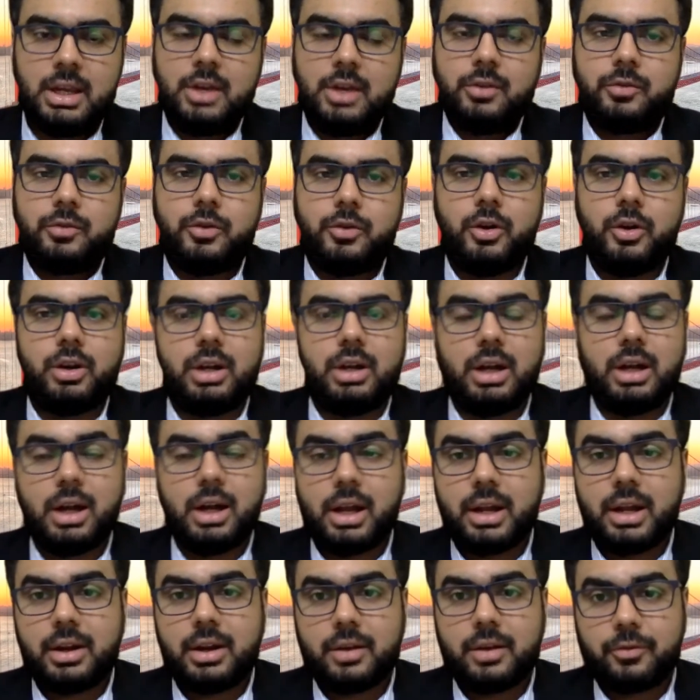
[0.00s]
for
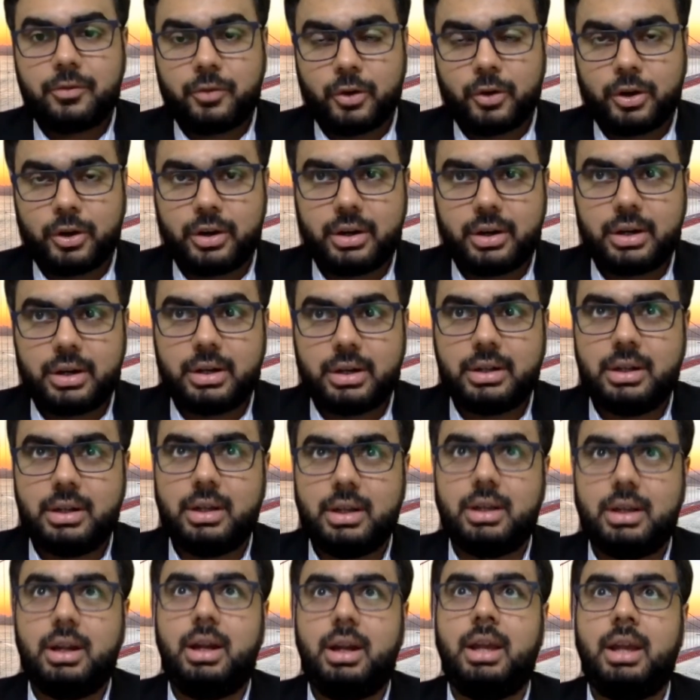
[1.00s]

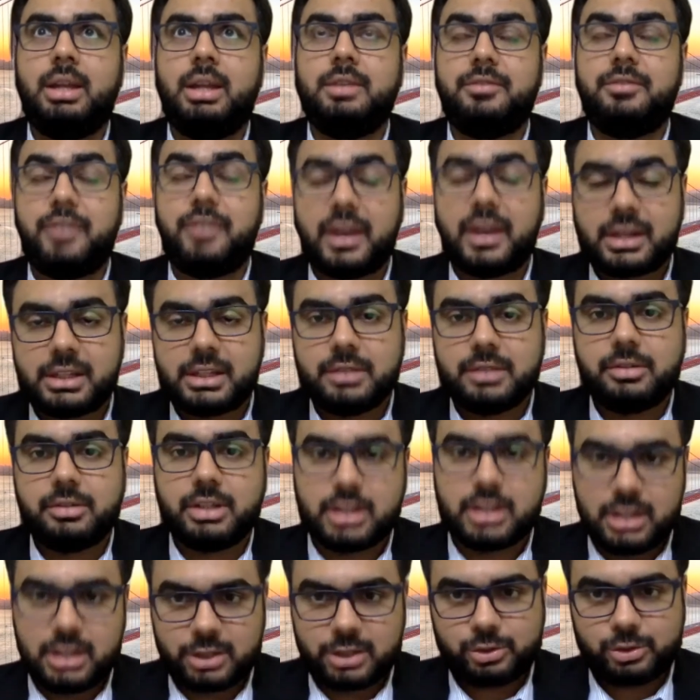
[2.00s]
an effective
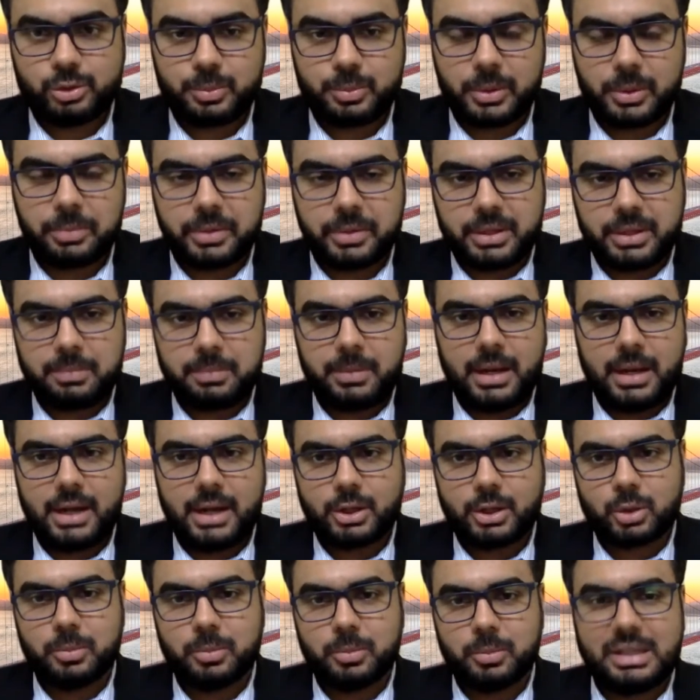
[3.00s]
intellectual property plan
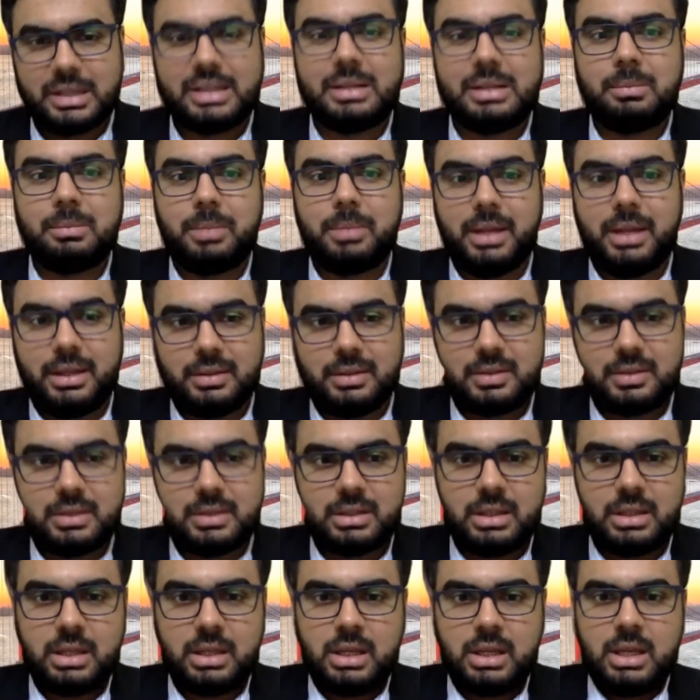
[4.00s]
to be in place.
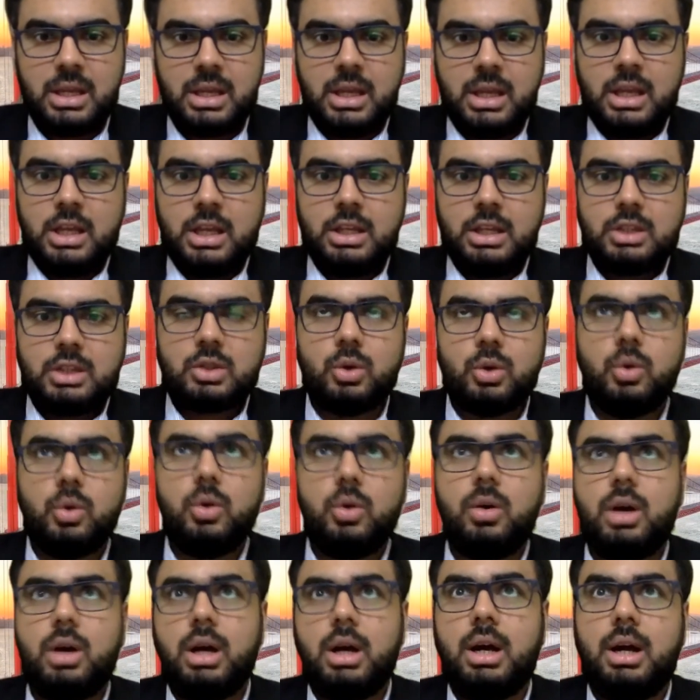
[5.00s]
So